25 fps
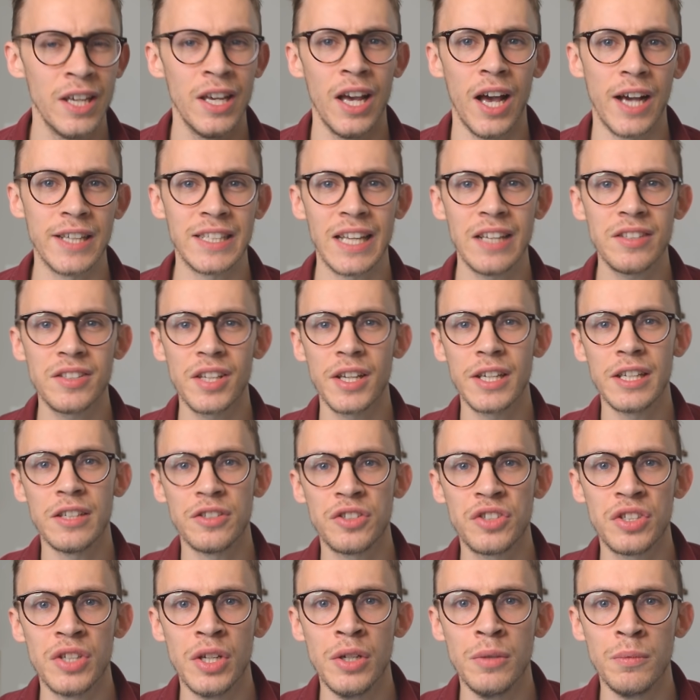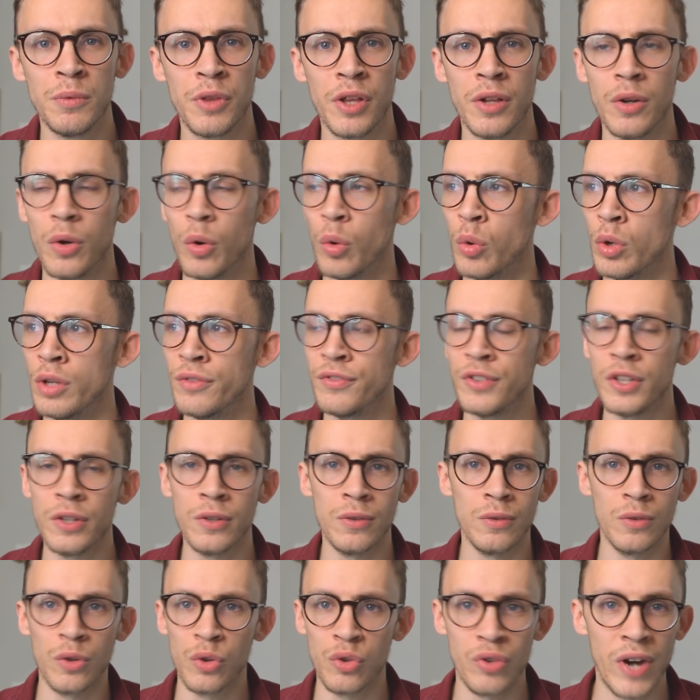I guess I assume that all of
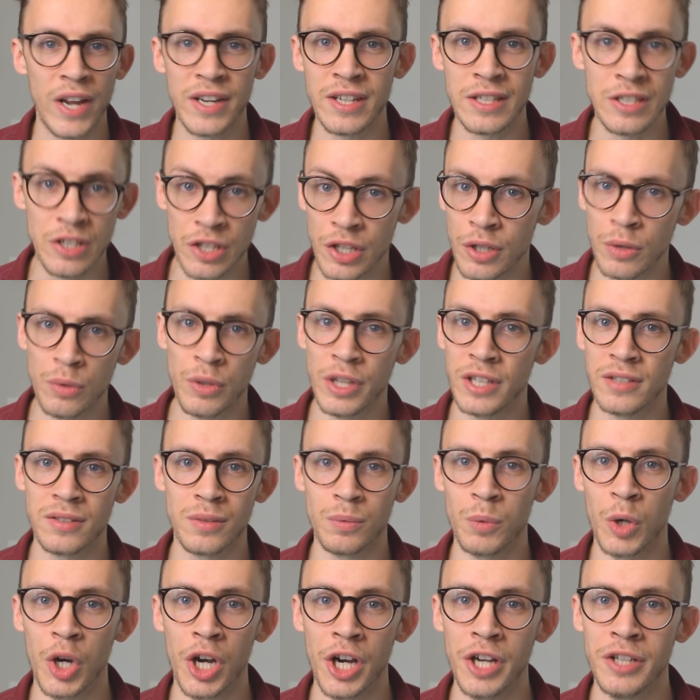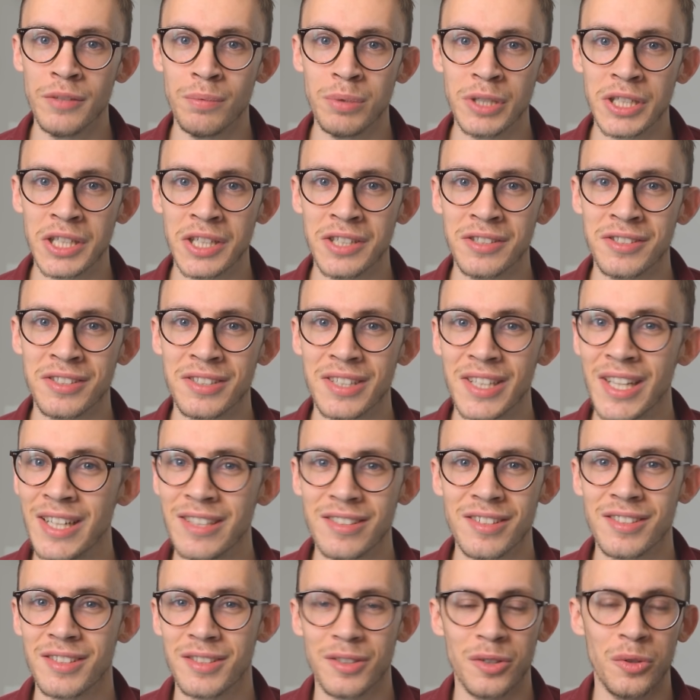you already knew this word because
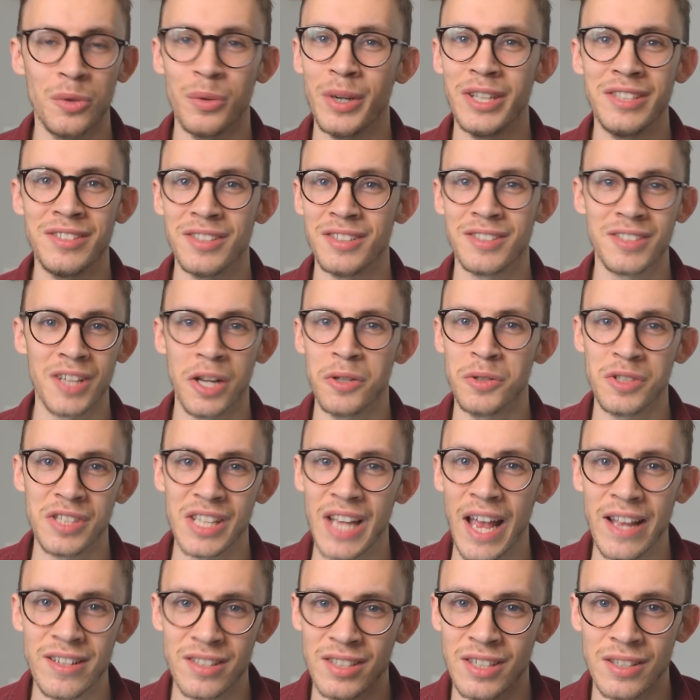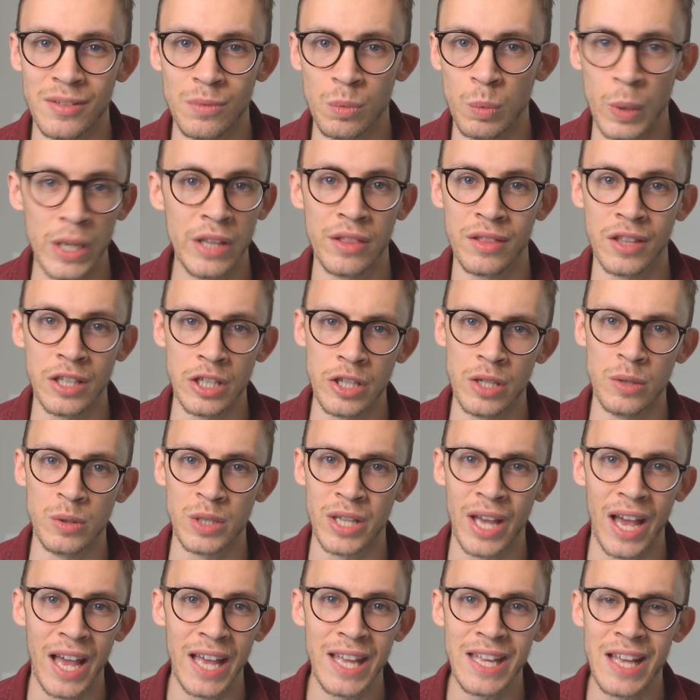it's always associated with the
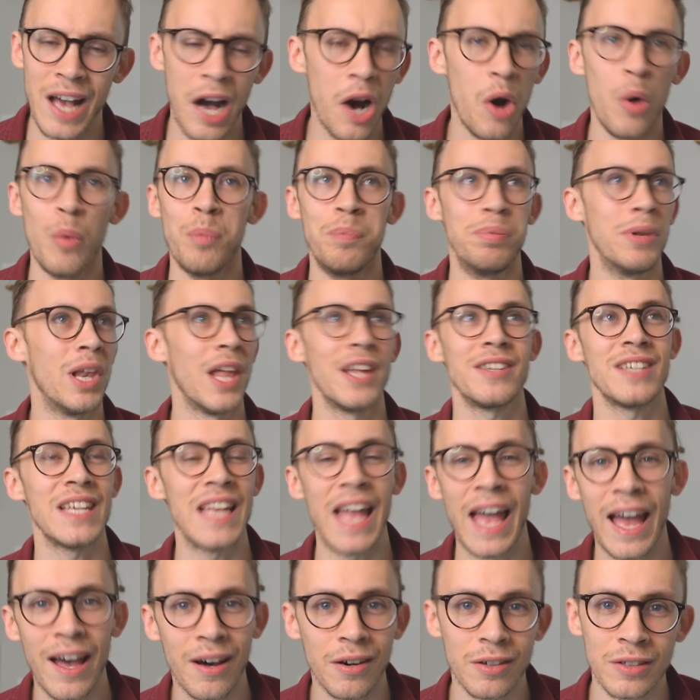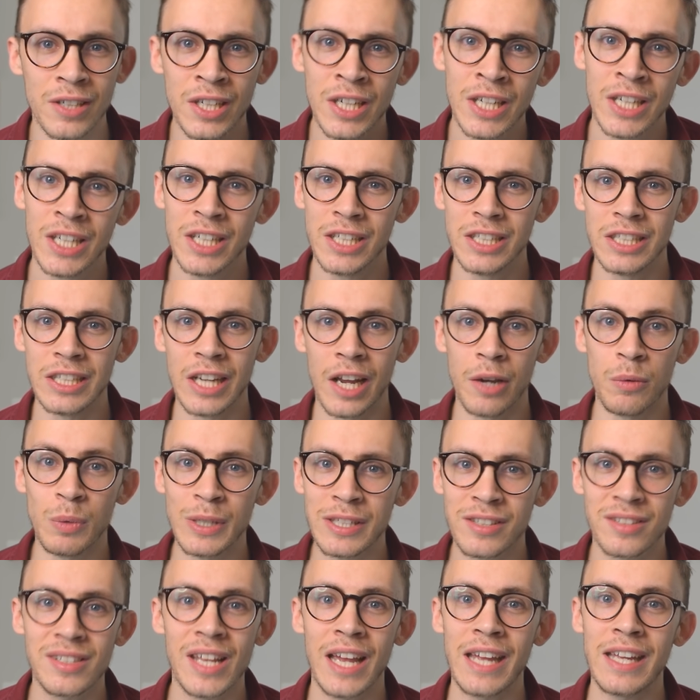UK. Oh, bloody hell. You know, we
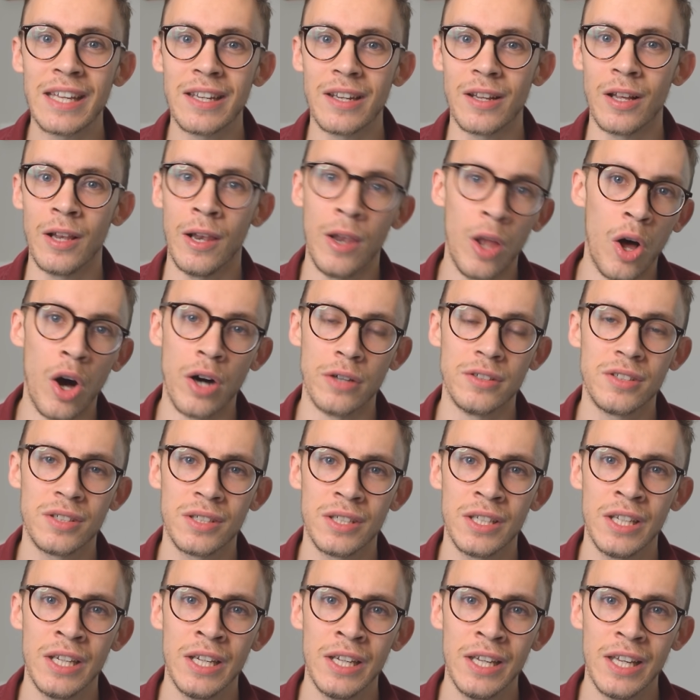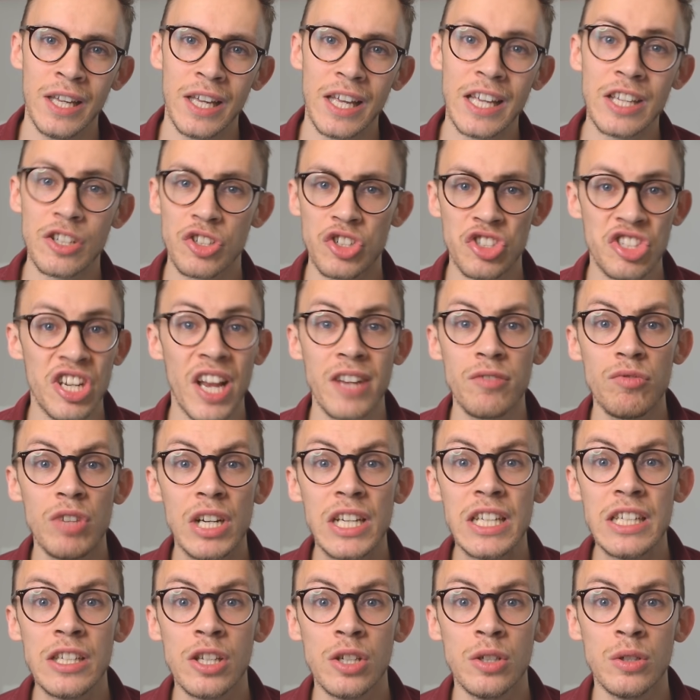say it a lot. It's
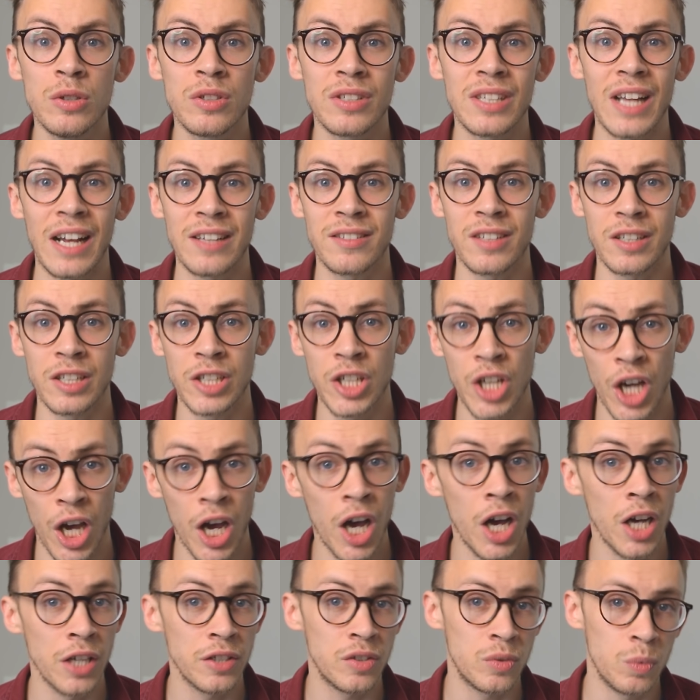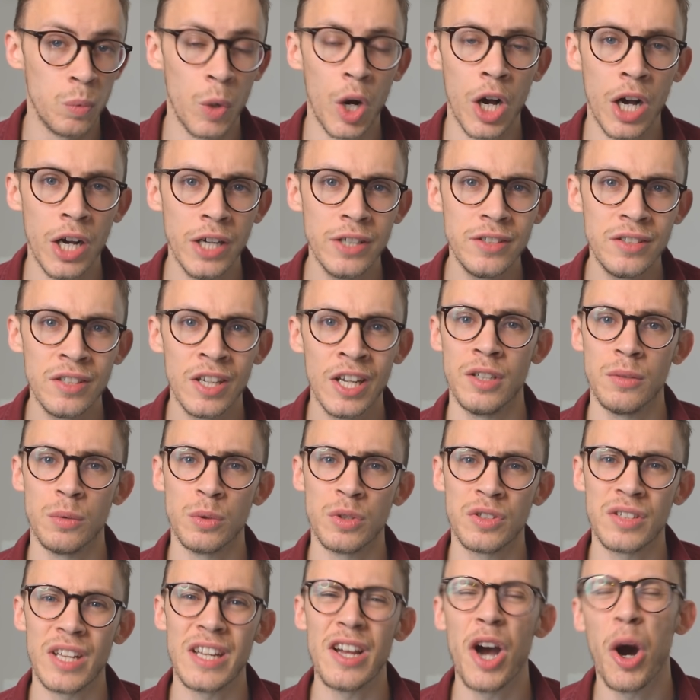generally used as a curse word. We'll
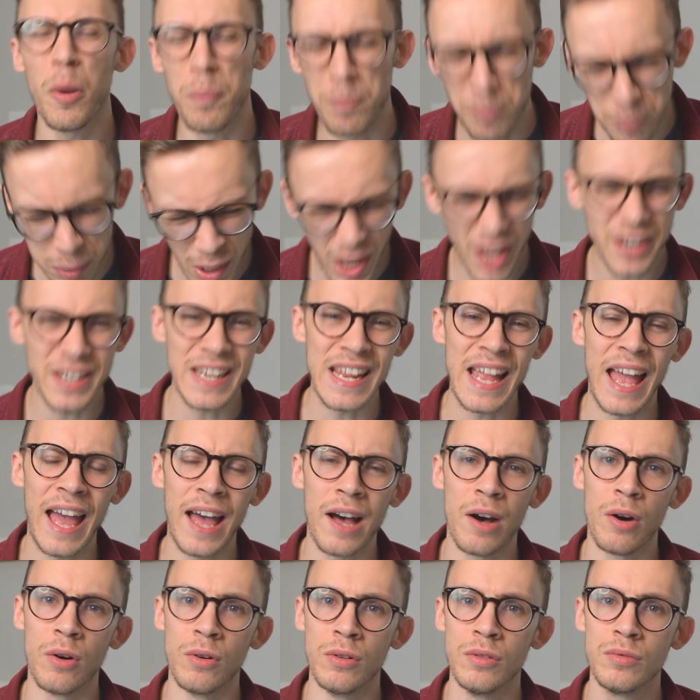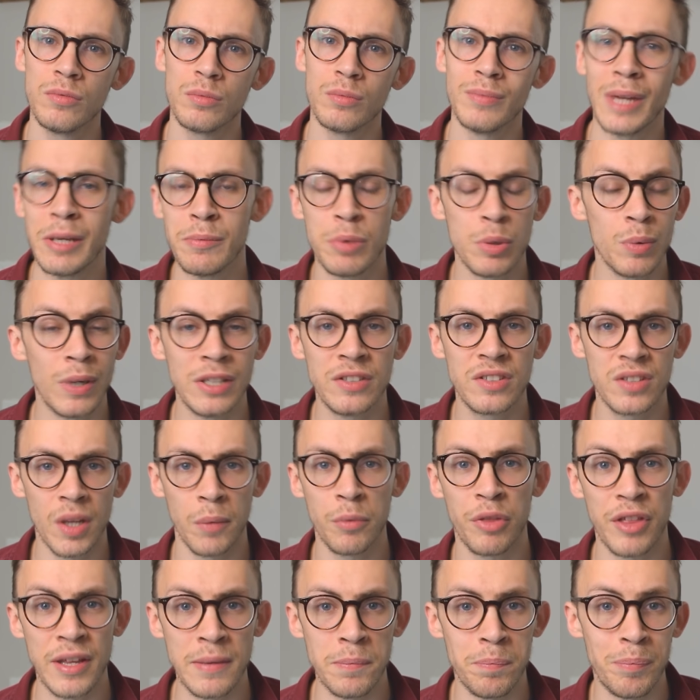say, oh, bloody hell, maybe when
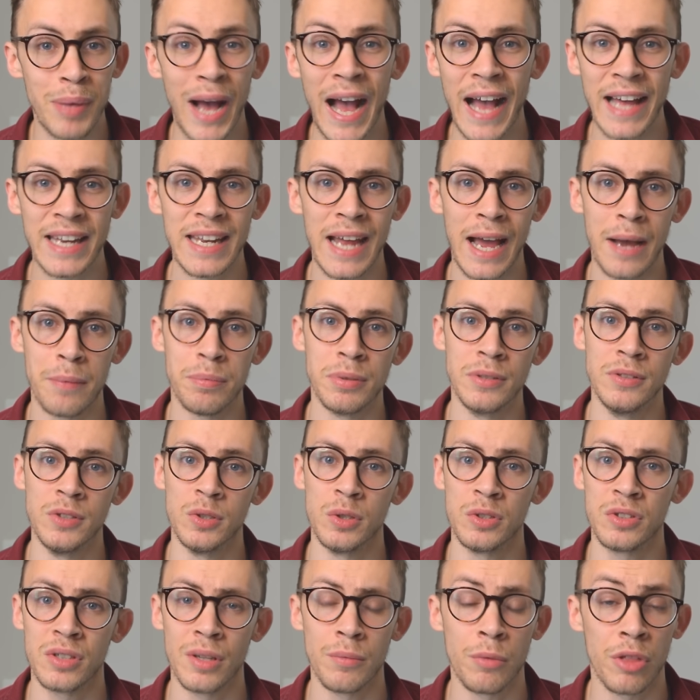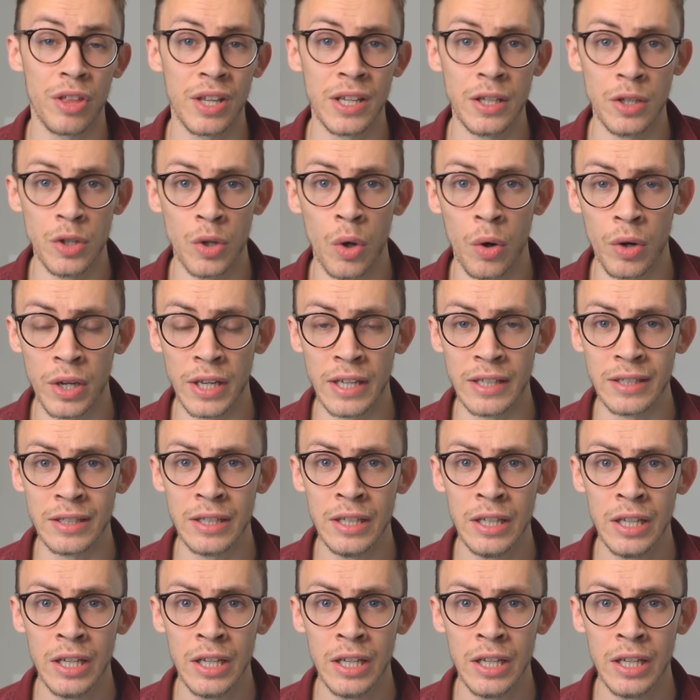something bad happens or something annoying.